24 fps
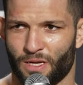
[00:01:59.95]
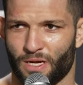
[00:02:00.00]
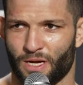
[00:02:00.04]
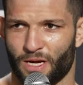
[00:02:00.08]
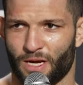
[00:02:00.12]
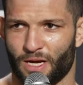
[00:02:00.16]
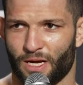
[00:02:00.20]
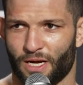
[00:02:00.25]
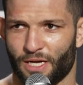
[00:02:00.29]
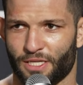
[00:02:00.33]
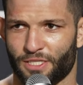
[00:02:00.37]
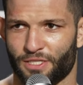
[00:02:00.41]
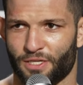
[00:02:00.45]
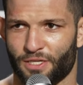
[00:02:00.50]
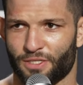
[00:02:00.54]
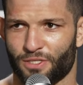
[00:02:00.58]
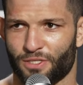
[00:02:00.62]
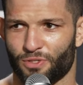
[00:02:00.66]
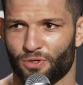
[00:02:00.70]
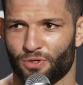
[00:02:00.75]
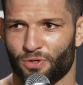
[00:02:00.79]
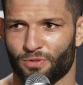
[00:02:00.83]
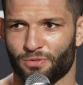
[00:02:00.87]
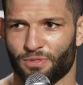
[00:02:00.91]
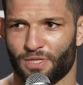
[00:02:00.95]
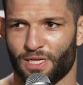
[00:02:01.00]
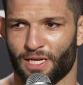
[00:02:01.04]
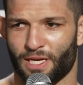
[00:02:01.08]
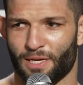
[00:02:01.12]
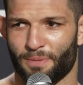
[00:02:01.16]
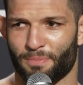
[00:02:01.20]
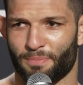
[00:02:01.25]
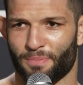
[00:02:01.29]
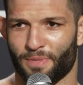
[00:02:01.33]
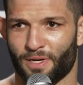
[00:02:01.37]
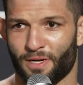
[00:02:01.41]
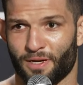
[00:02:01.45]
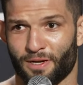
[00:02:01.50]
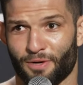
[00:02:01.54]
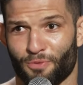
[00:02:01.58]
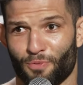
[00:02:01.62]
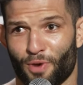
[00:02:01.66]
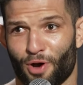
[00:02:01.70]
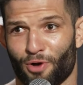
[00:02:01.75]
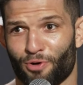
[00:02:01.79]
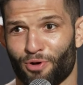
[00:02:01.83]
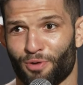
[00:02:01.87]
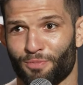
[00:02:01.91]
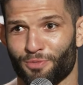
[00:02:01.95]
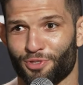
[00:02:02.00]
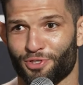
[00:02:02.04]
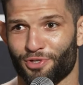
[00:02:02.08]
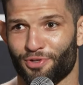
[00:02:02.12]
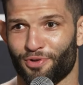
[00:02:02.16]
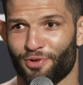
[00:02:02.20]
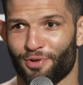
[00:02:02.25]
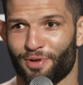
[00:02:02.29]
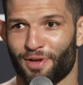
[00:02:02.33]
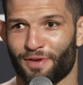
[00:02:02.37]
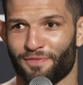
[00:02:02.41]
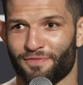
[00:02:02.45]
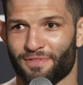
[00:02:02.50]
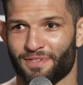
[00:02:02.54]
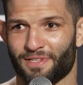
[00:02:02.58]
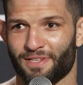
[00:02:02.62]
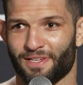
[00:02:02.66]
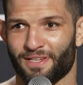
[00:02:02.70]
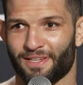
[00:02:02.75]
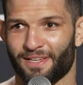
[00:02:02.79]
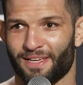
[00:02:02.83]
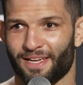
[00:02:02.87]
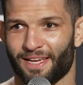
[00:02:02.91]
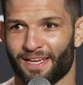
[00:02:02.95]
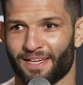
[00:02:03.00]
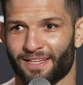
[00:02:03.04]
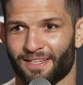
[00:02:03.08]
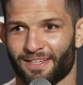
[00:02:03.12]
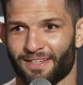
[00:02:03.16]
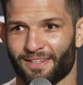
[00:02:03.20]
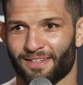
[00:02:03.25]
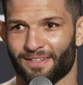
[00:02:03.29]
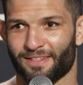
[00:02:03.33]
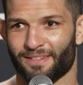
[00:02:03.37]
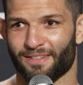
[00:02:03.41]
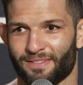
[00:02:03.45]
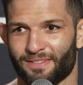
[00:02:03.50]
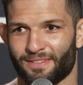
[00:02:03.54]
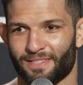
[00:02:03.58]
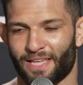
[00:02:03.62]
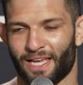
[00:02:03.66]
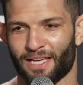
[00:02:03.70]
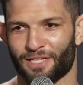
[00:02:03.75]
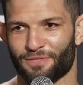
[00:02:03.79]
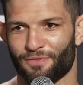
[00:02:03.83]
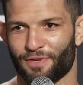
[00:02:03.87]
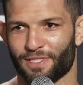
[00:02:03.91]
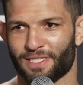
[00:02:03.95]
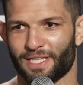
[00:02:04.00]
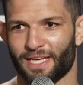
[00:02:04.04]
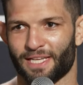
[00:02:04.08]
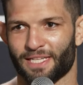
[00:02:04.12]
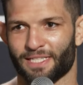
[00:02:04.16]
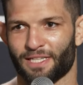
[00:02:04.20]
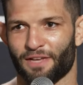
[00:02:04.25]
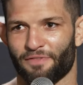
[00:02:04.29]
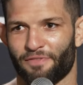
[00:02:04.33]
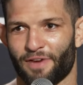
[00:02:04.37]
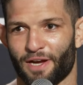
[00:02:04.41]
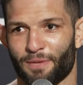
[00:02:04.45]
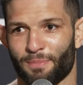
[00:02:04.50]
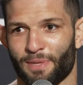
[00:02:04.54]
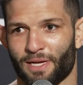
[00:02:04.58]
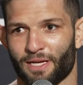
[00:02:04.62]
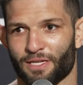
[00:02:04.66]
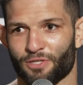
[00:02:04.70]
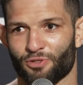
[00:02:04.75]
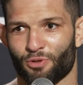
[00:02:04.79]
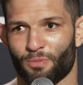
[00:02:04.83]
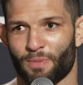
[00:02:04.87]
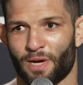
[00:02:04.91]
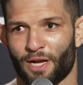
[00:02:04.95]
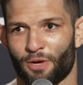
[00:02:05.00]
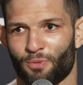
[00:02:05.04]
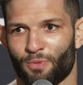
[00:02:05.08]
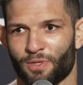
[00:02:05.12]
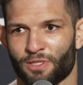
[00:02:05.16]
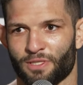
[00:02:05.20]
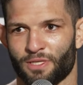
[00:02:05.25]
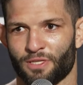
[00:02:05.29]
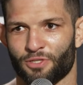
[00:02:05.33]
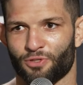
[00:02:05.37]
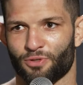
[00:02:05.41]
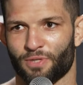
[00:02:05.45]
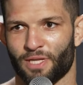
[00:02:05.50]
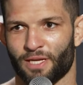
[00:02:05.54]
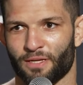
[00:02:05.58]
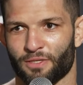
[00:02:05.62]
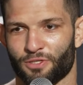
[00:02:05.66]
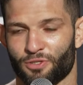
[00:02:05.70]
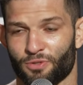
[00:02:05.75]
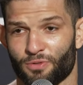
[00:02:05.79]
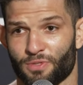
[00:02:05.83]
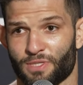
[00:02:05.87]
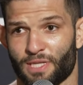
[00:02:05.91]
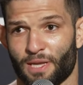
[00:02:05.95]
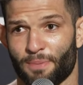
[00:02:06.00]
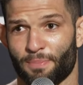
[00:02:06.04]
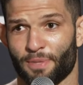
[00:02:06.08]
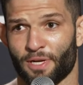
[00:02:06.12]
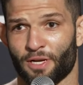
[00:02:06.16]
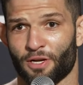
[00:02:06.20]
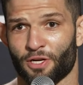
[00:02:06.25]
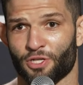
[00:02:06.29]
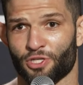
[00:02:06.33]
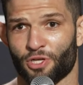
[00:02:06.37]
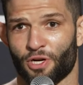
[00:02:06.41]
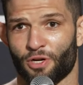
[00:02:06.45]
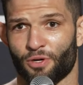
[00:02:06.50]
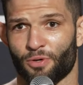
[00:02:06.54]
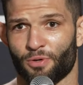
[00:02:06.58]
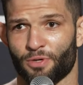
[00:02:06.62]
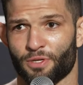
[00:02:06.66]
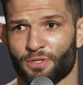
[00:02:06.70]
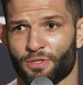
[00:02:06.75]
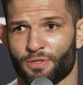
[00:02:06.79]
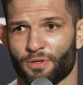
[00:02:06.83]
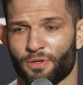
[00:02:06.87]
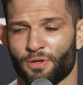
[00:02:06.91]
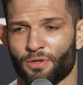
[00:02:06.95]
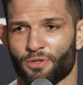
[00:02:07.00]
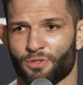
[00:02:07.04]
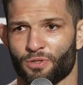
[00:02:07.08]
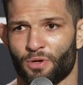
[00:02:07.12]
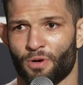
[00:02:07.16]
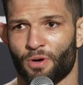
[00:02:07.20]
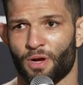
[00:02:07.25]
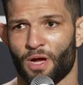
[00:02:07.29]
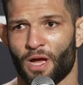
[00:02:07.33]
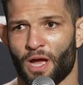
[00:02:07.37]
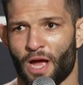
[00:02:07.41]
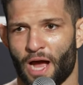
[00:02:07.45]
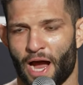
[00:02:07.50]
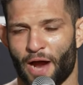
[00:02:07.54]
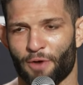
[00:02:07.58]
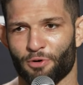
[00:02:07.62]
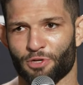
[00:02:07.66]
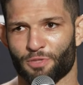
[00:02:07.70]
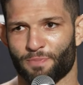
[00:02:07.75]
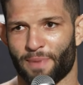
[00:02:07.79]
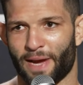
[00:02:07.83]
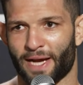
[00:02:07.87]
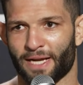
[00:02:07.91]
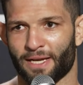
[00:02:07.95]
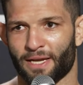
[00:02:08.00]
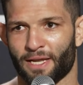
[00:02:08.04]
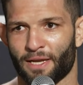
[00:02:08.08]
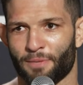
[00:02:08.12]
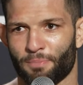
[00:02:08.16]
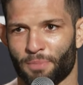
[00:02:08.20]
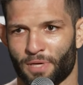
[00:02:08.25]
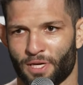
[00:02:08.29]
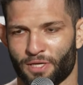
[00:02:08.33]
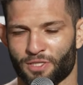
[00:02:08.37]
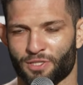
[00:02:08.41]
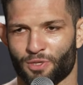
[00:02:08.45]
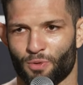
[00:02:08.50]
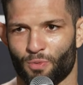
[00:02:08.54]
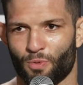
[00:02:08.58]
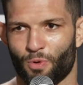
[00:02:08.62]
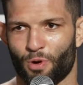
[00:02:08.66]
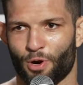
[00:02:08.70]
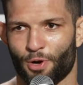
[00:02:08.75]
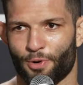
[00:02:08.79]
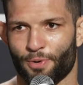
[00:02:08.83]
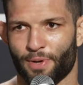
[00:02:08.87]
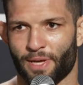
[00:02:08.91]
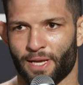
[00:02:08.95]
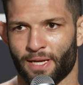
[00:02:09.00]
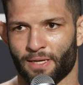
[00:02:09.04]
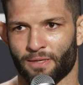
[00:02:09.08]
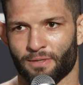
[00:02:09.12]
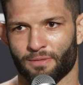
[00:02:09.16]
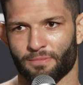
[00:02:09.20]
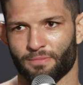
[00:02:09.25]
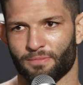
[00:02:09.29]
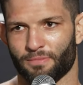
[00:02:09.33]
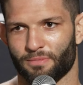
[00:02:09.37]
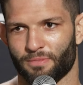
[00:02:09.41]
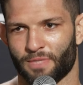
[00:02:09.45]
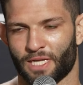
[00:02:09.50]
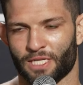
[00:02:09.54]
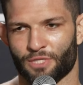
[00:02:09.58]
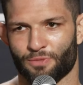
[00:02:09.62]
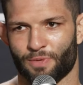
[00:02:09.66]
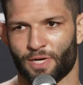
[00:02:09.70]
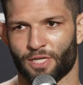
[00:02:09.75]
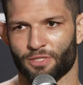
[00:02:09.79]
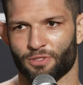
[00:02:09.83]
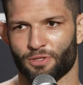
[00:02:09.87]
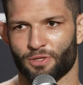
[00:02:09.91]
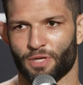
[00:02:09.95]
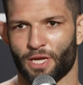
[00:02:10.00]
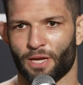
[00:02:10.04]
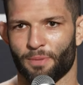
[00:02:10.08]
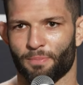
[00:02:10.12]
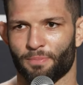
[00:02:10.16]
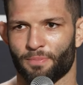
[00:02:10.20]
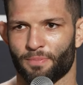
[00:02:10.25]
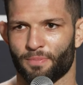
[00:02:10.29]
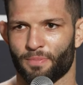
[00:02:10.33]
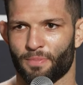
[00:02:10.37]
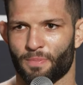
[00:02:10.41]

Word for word: Uh, I uh, just told him, uh, welcome to the UFC and thanks for taking the fight because nobody wanted to take to step in at short notice, you know. So I respect him. He is a warrior, and that's what I told him.